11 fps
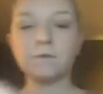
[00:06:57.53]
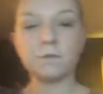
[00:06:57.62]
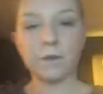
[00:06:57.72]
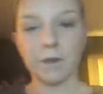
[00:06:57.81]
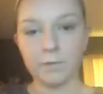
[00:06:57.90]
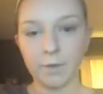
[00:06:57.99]
your
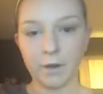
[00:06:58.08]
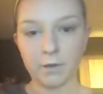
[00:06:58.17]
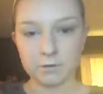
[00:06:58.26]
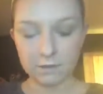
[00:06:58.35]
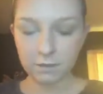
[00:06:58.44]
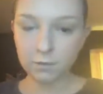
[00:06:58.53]

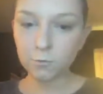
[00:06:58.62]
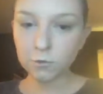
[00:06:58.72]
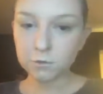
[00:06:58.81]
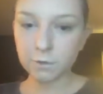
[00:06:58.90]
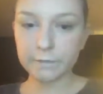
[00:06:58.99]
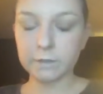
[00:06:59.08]
eyebrows, I think
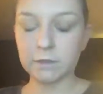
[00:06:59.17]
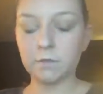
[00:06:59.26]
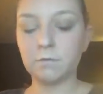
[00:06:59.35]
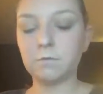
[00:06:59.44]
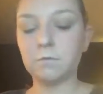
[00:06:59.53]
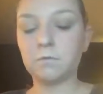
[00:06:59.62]
most women
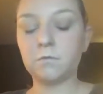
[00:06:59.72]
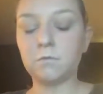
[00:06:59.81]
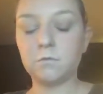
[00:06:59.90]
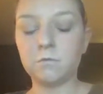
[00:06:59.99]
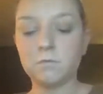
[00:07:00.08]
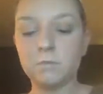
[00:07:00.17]
do.
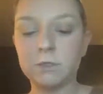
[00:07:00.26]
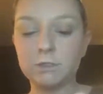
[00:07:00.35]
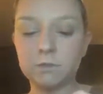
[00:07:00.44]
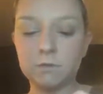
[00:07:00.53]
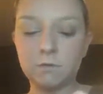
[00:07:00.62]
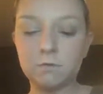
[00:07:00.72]
We
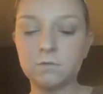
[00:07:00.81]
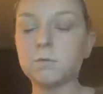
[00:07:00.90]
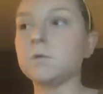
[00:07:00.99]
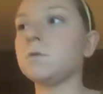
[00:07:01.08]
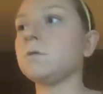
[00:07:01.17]
just don't